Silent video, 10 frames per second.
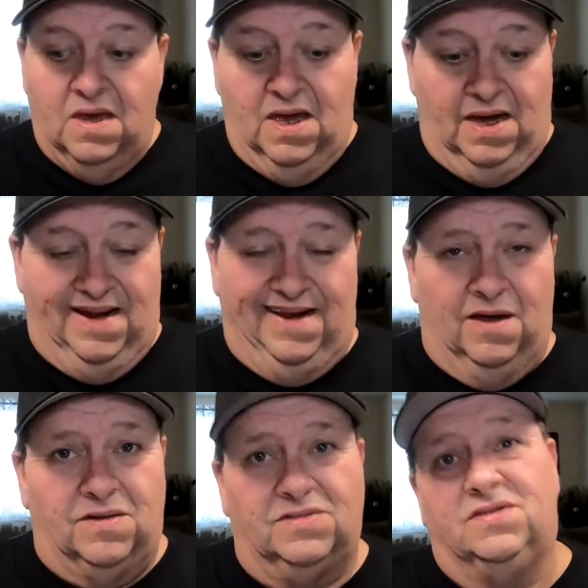and I
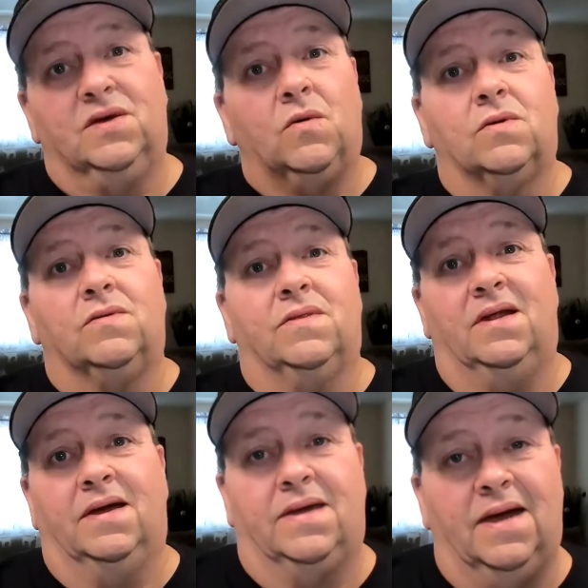notice the older that
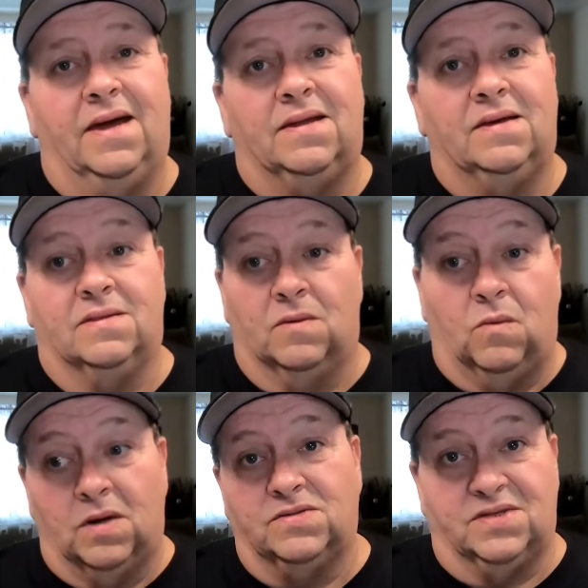I get, the
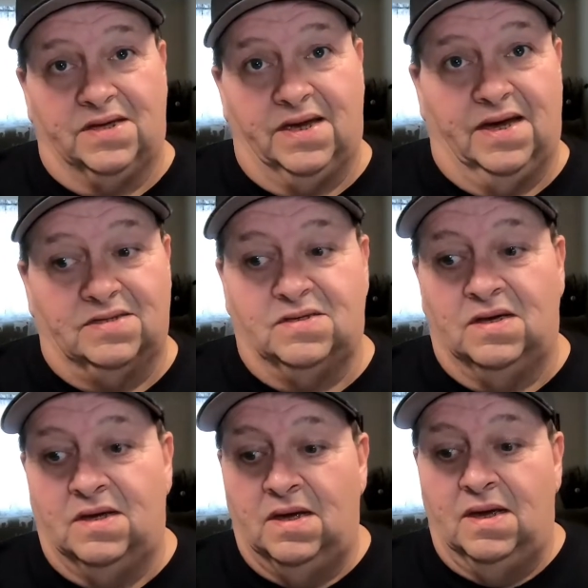worse it gets.
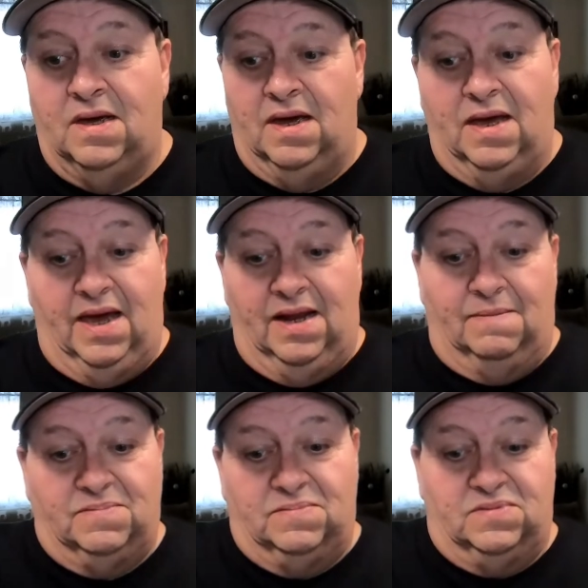And
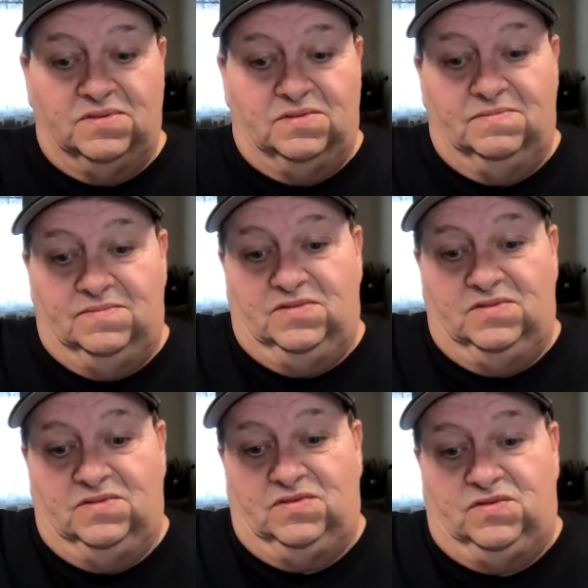I'm
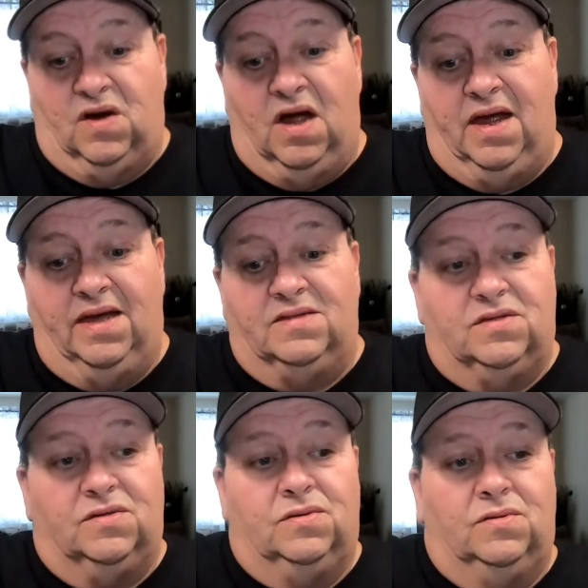trying
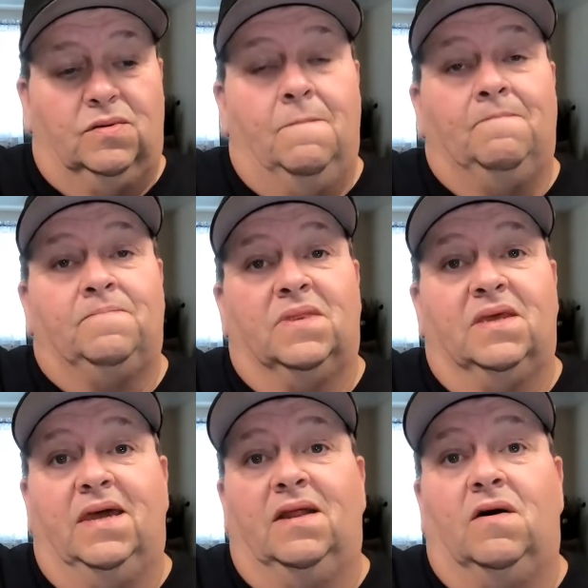to
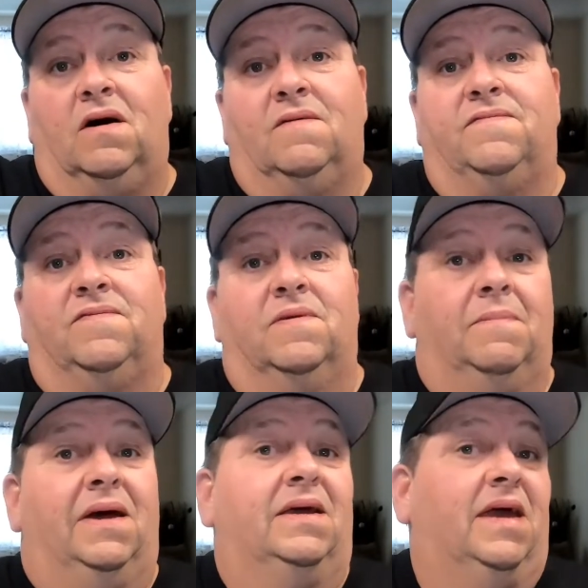get off the
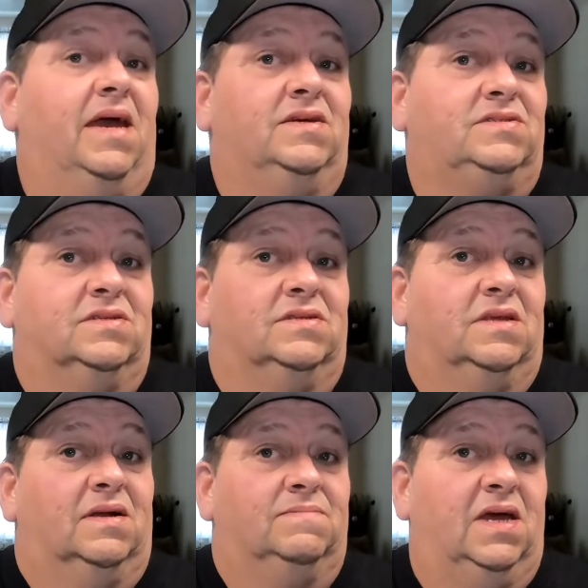medication
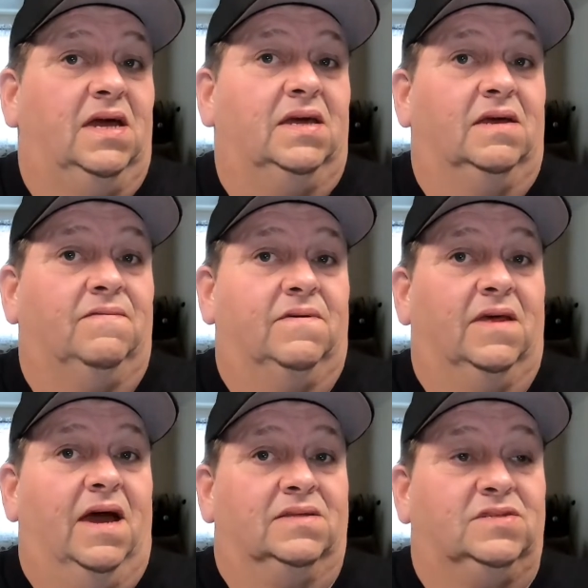that I'm taking for
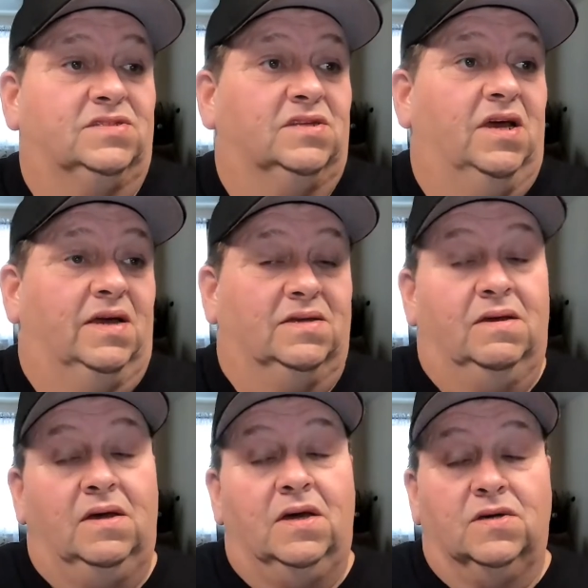that, just like
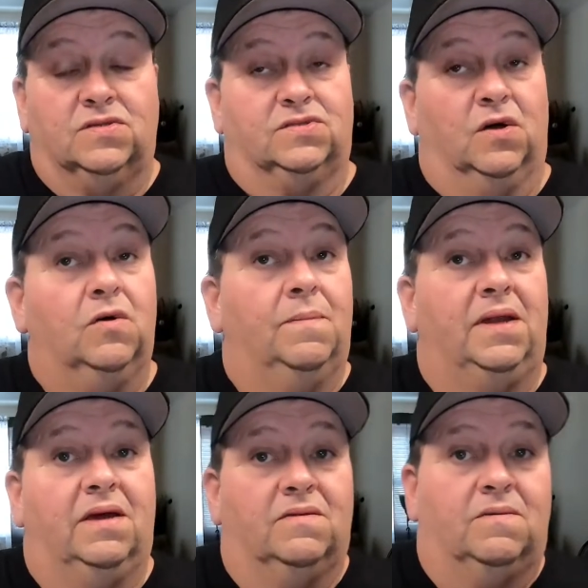so
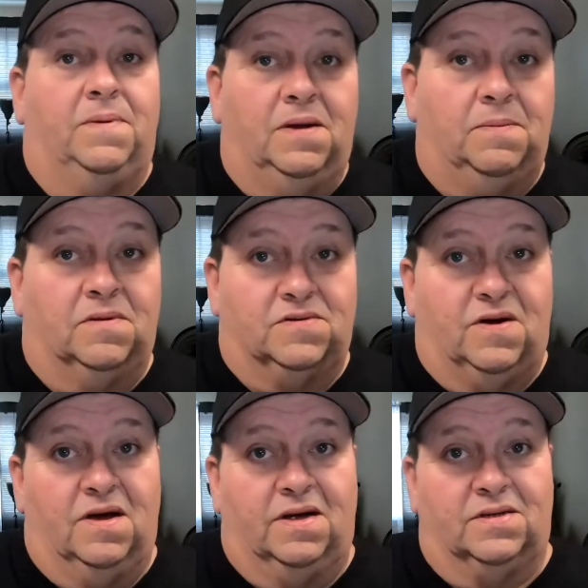many other people are
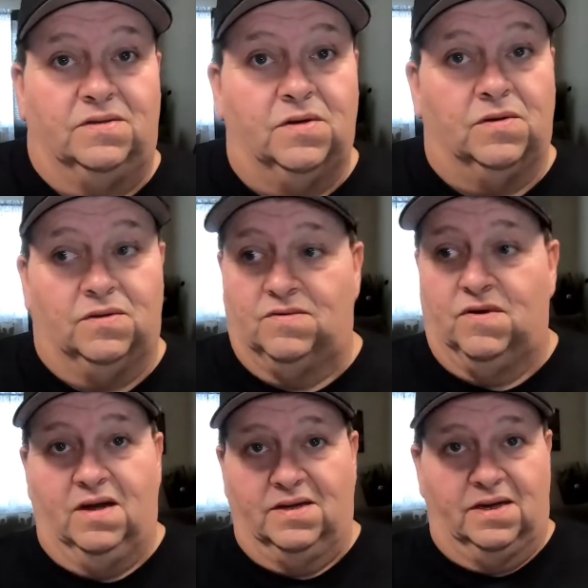trying to do. They're
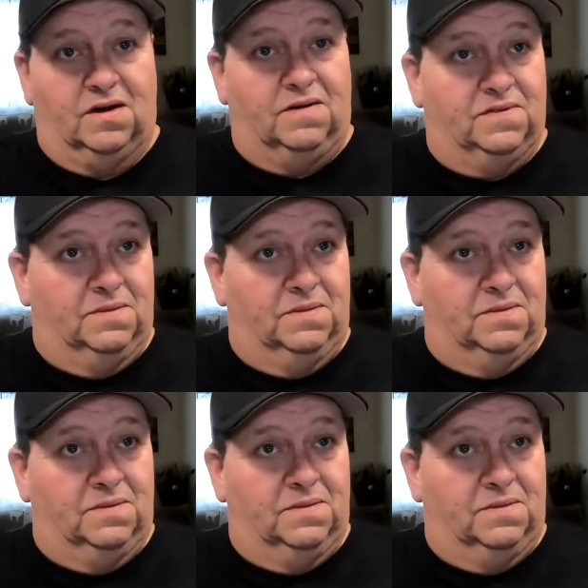trying to get off of the